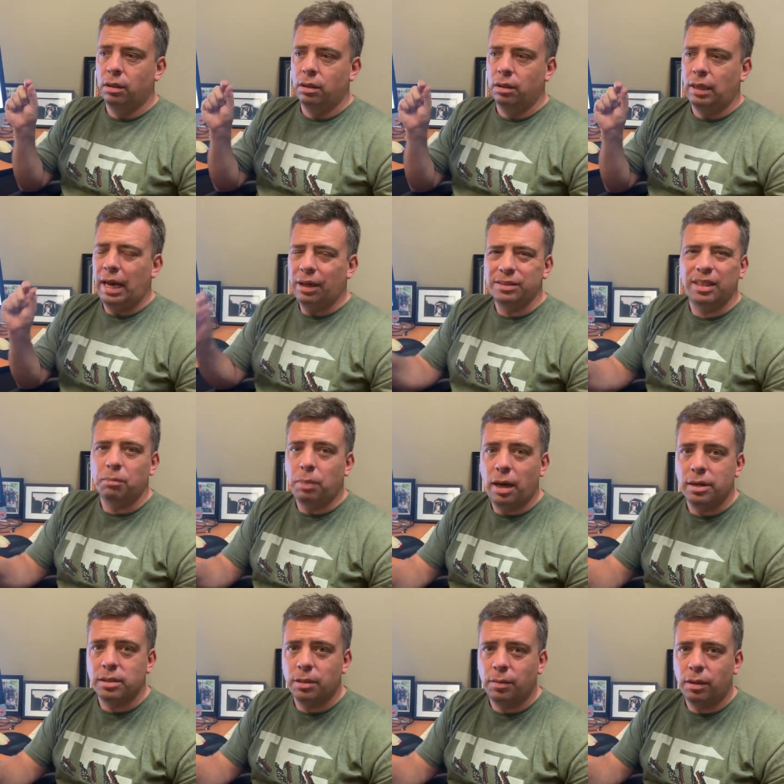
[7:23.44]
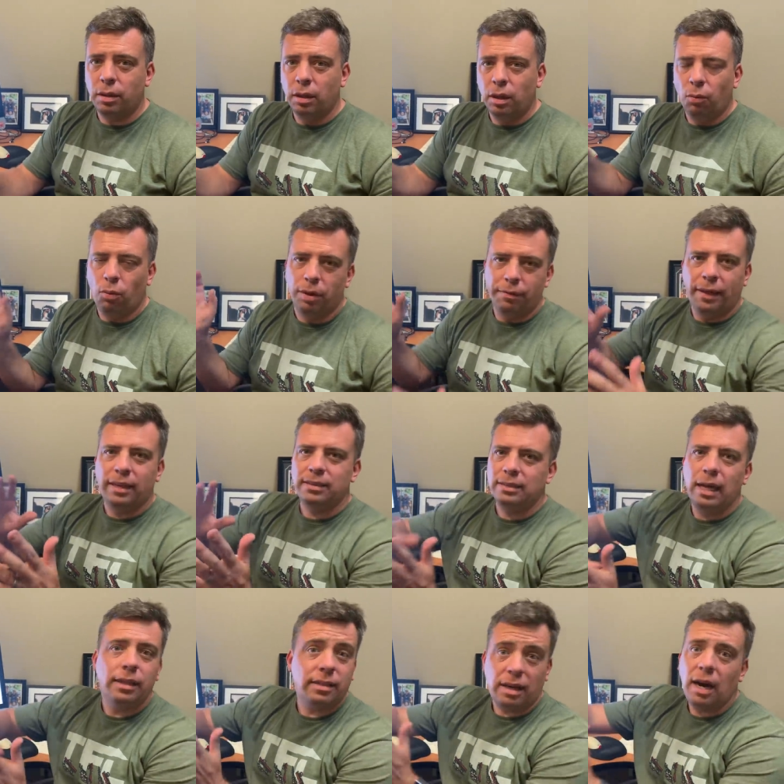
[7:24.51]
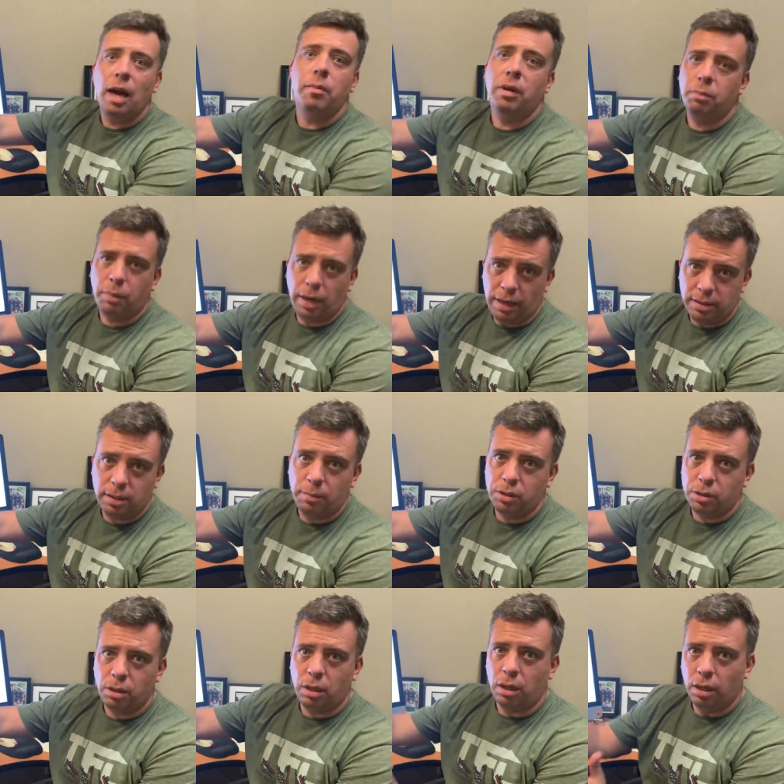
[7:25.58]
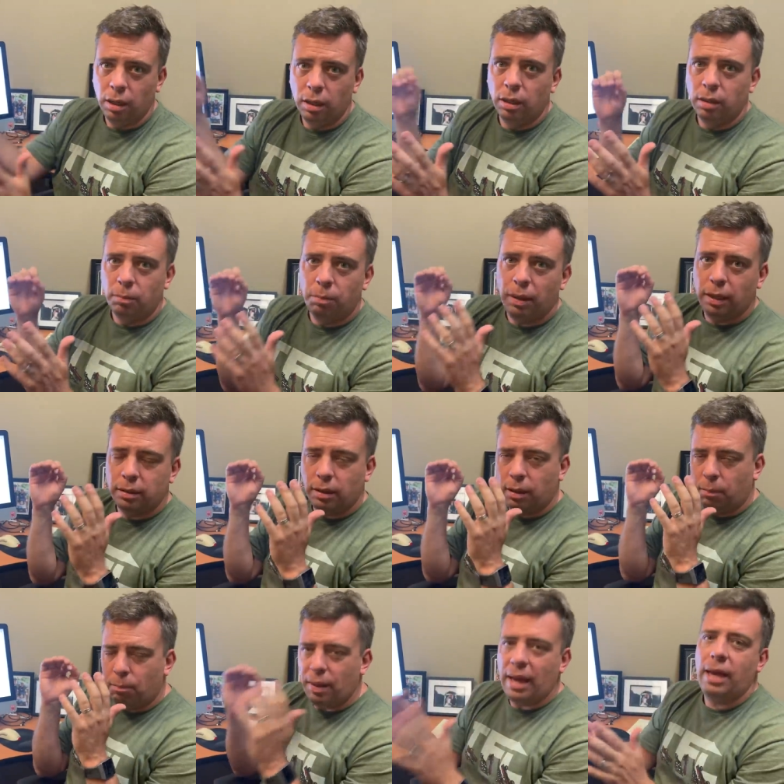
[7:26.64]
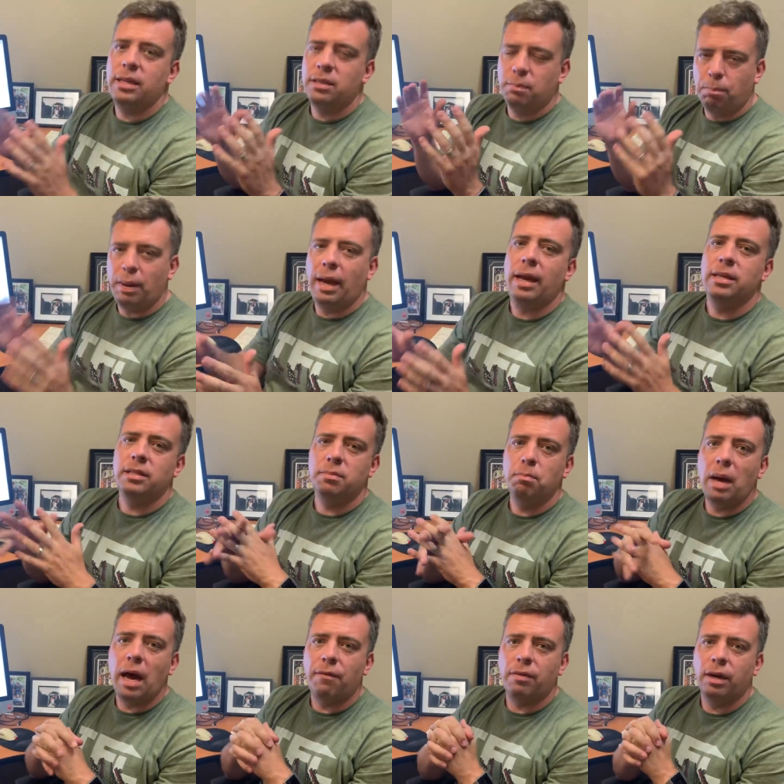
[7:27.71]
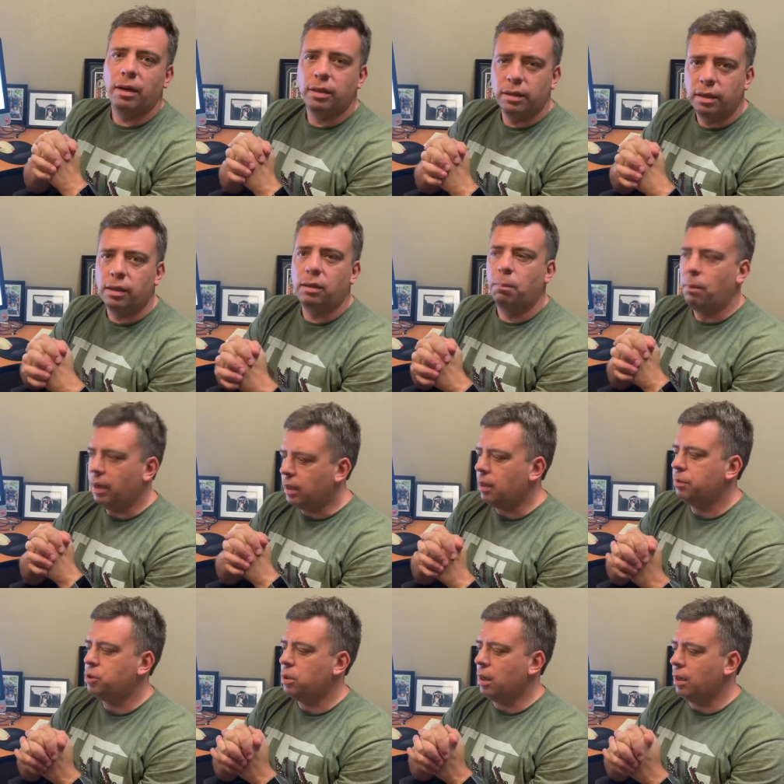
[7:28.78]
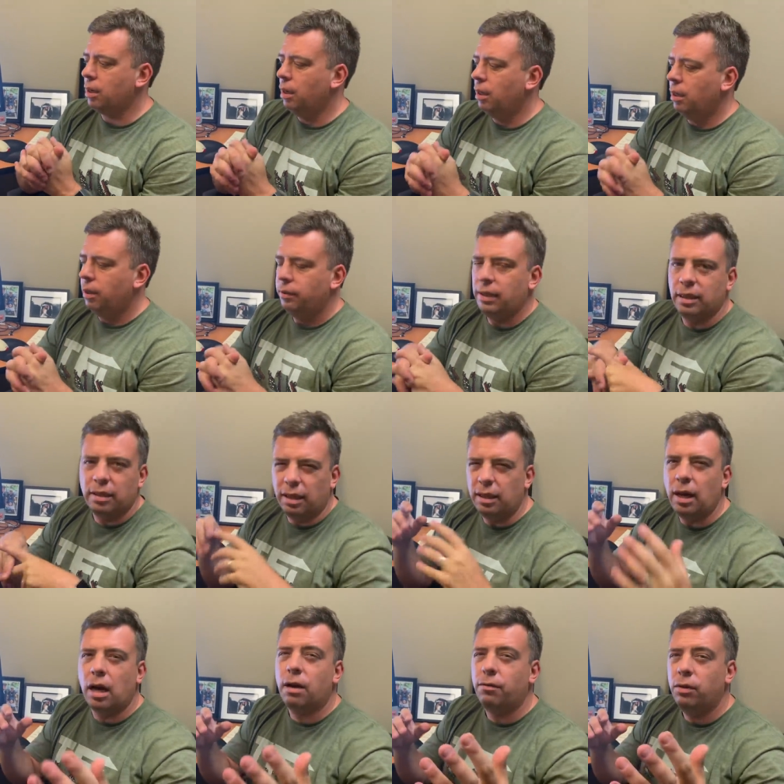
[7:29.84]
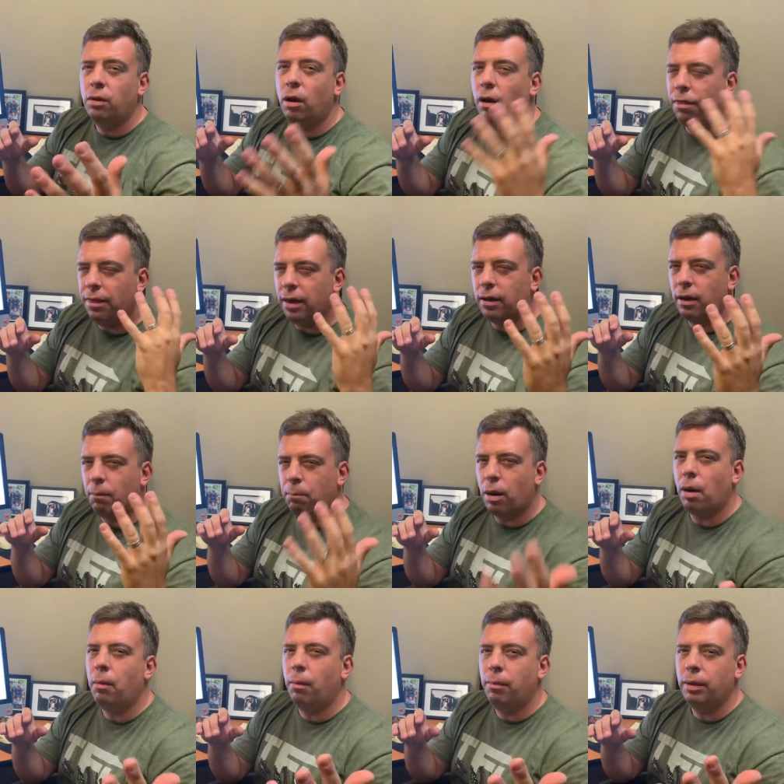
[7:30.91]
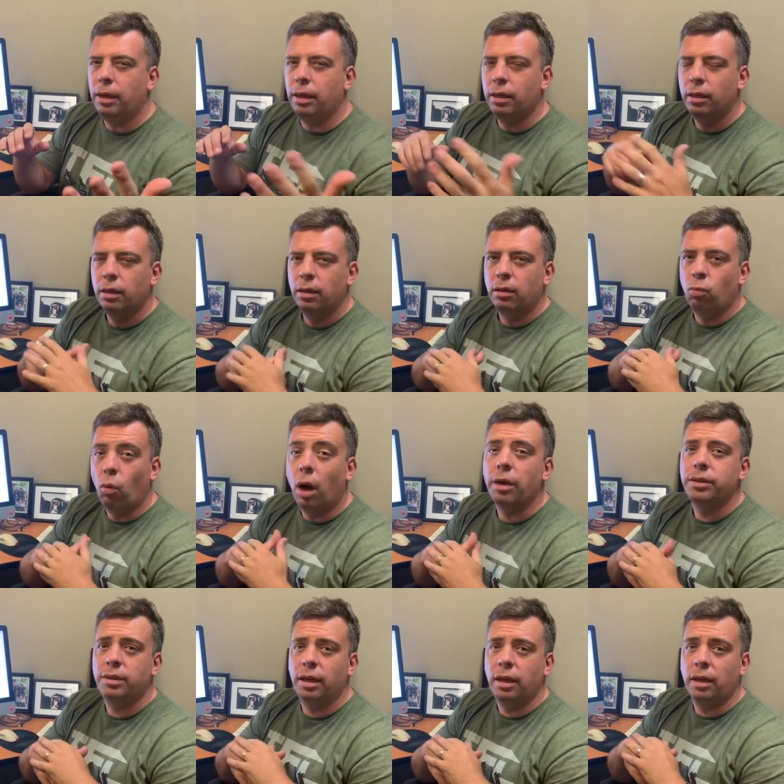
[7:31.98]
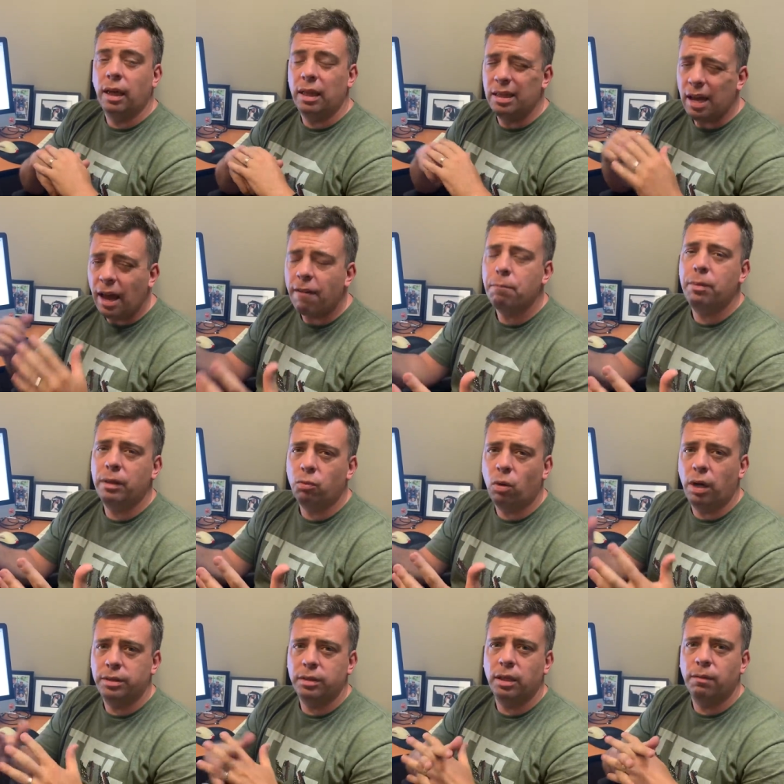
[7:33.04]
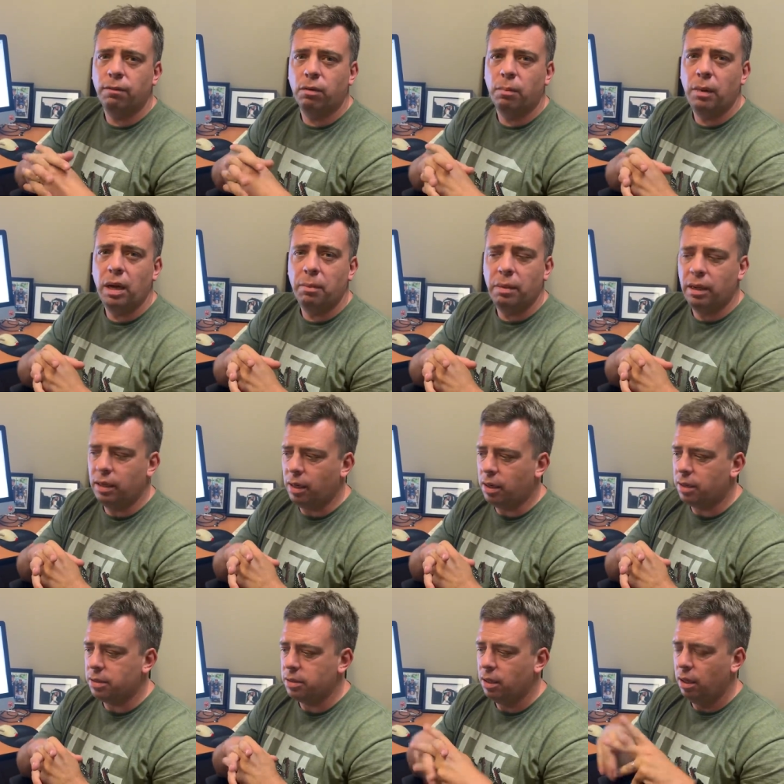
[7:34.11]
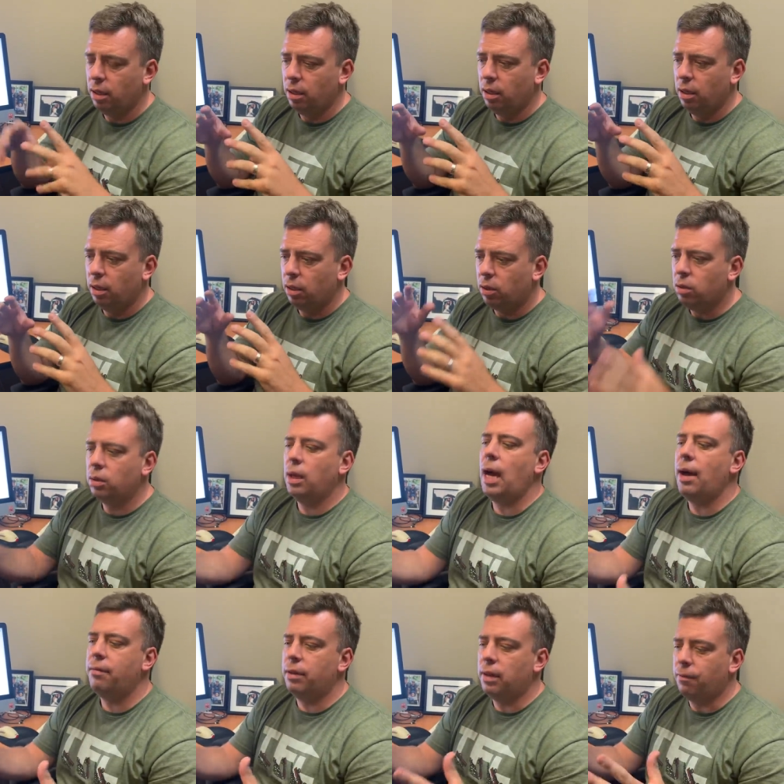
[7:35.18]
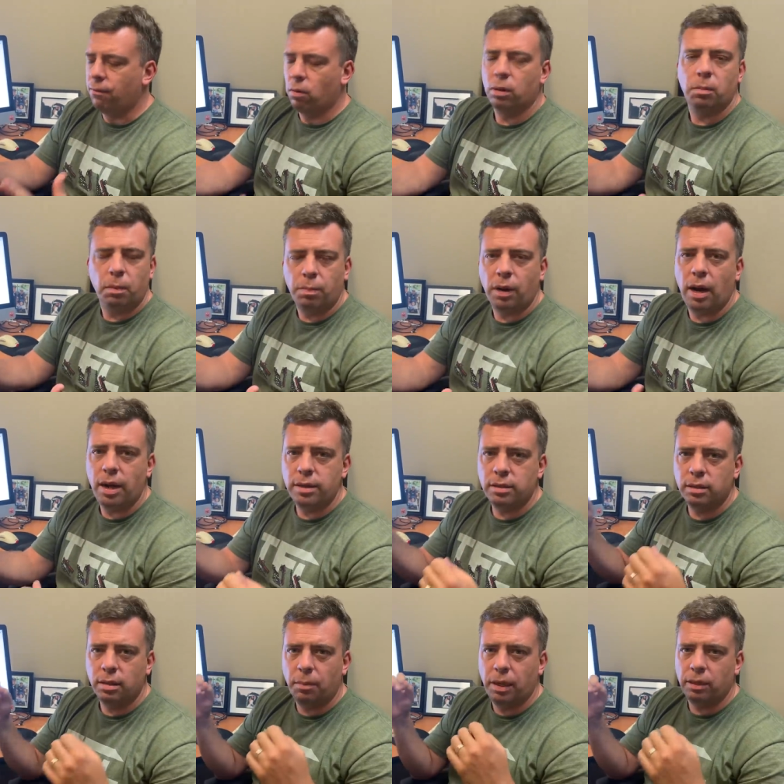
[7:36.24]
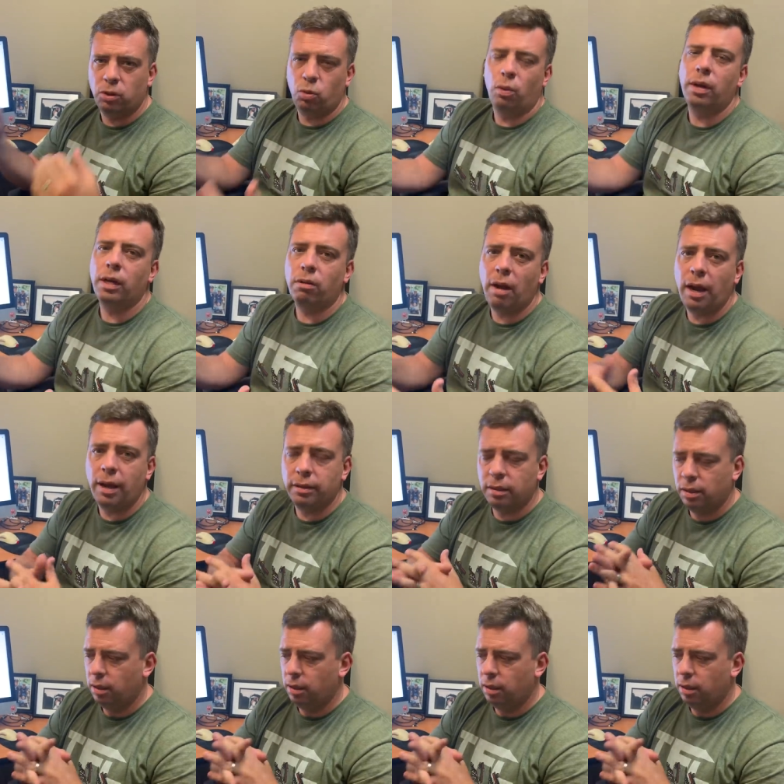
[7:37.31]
How's that possible? Well, that's not the hybrid price, I'm sure, but a base, base Maverick little pickup truck that a lot of you, I think, are probably wanting and have been wanting for many, many years could have an affordable price, about 20 grand,